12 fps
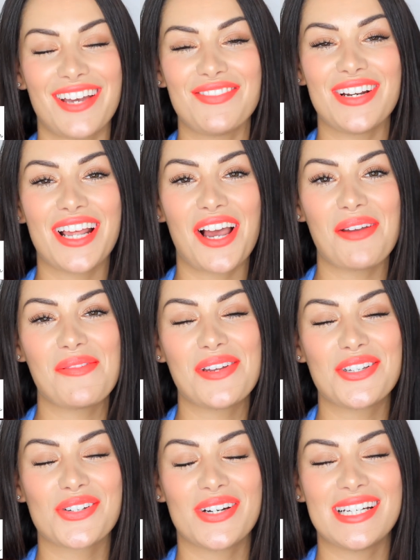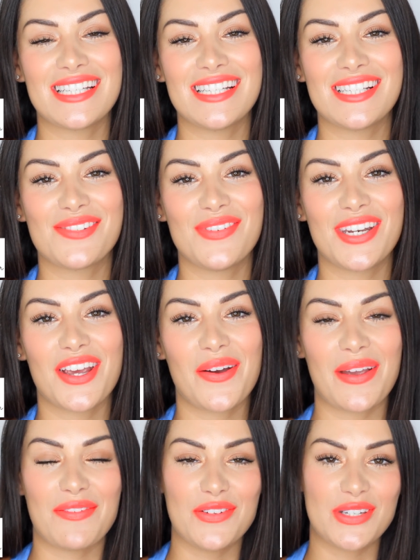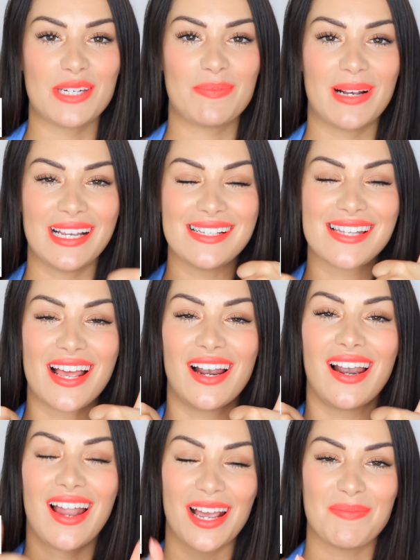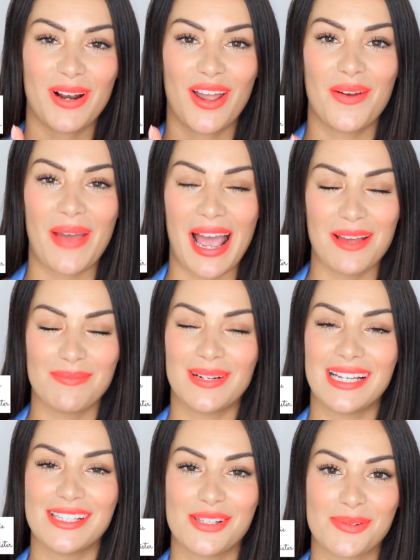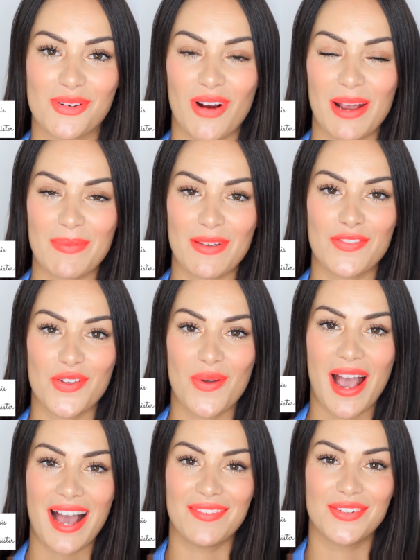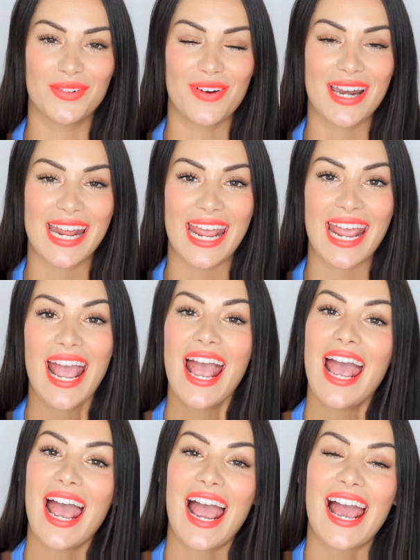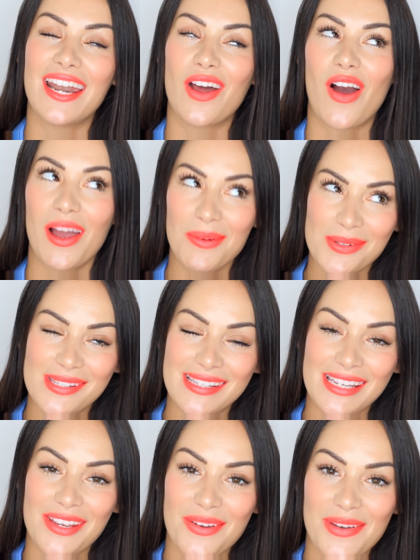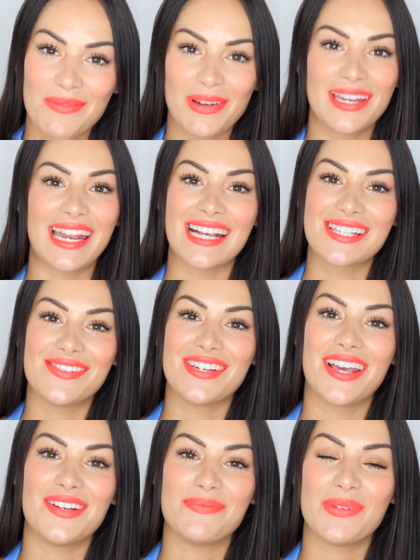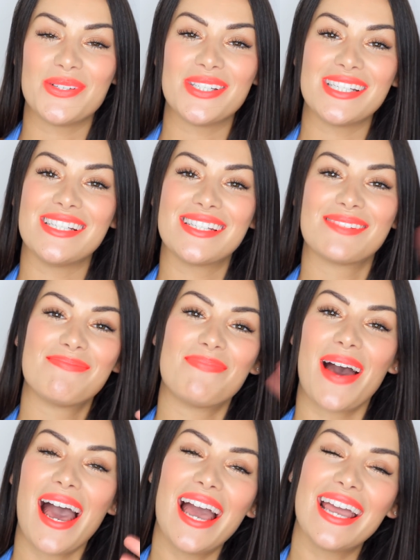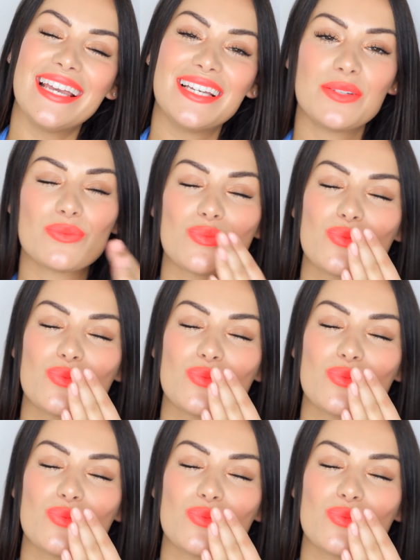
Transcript: I really hope you enjoyed this video. If you did, please like below and please subscribe if you haven't already. And I will see you in my next video, beauties. Bye.